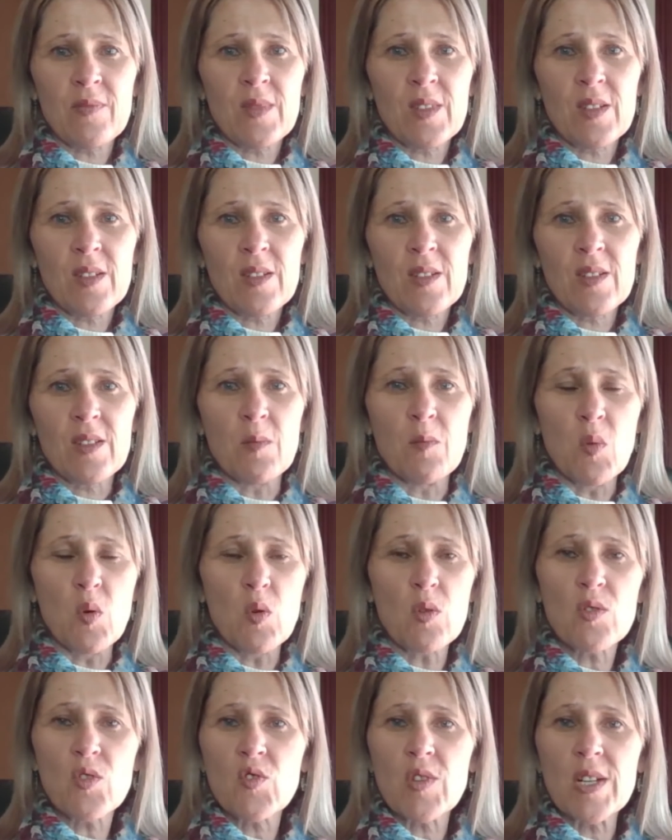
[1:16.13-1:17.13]
the more
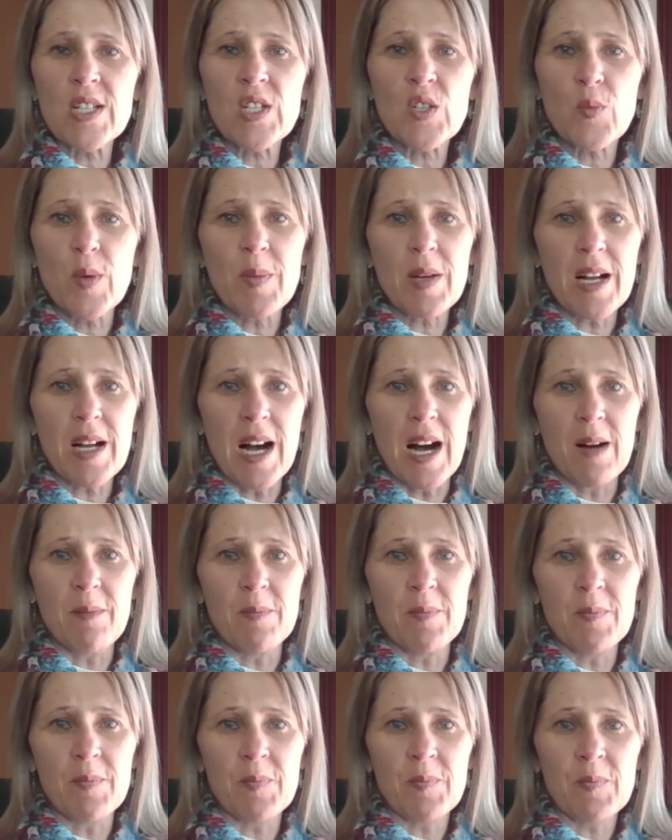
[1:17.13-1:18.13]
stressed we
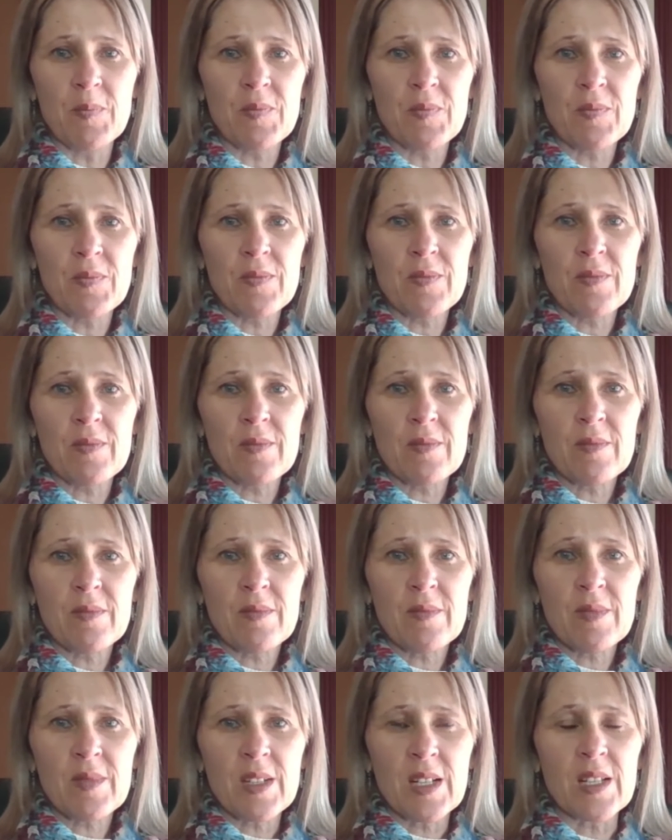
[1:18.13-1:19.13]
become,
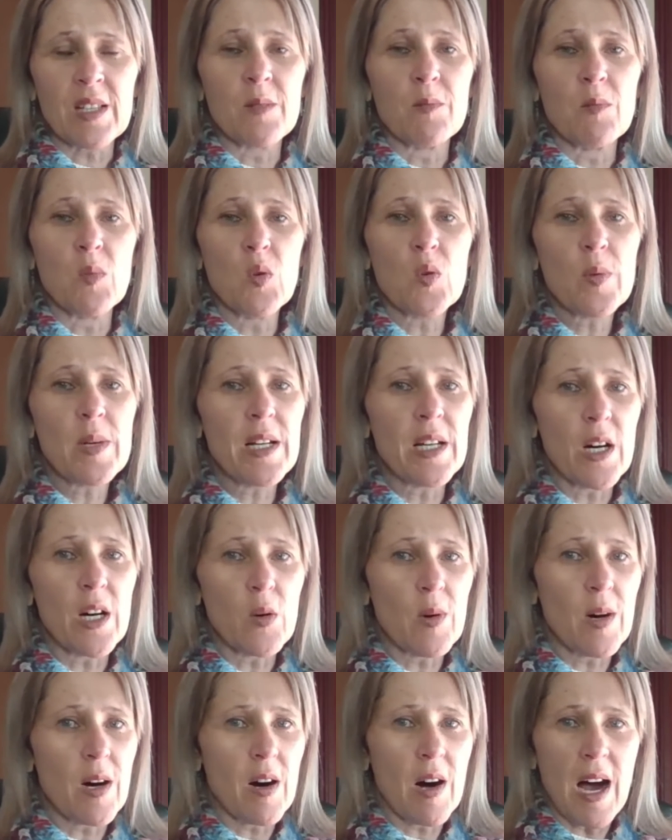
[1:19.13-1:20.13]
and the more we
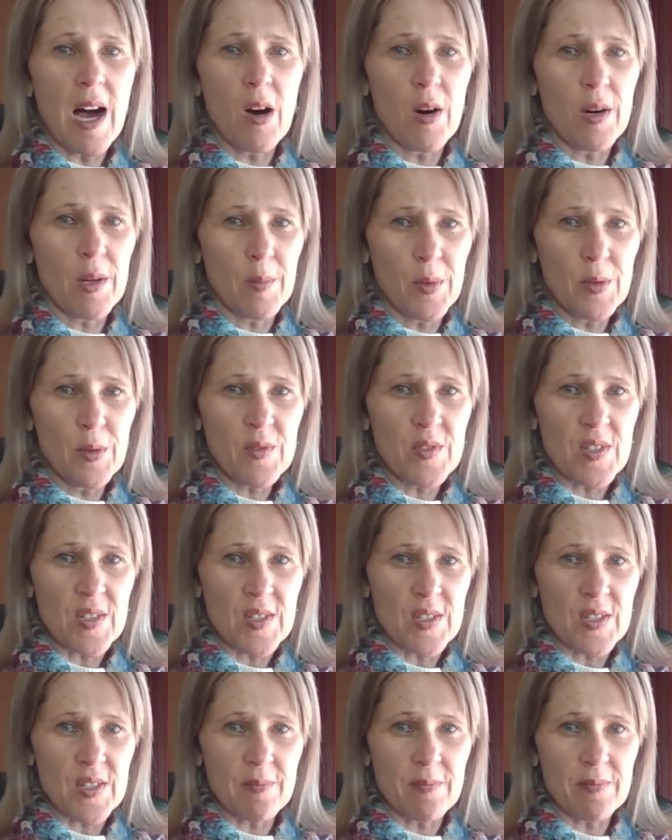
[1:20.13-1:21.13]
lower our immune
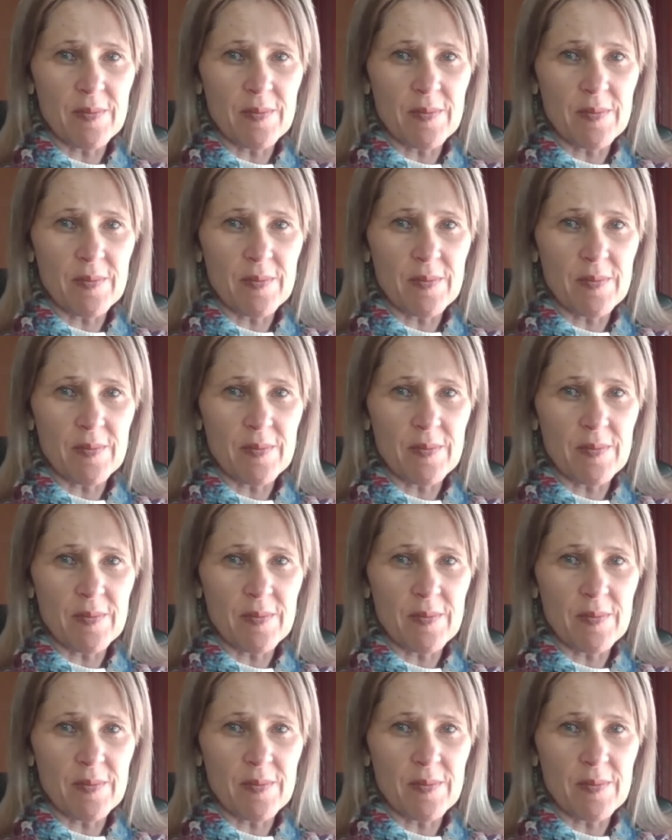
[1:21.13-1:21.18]
system.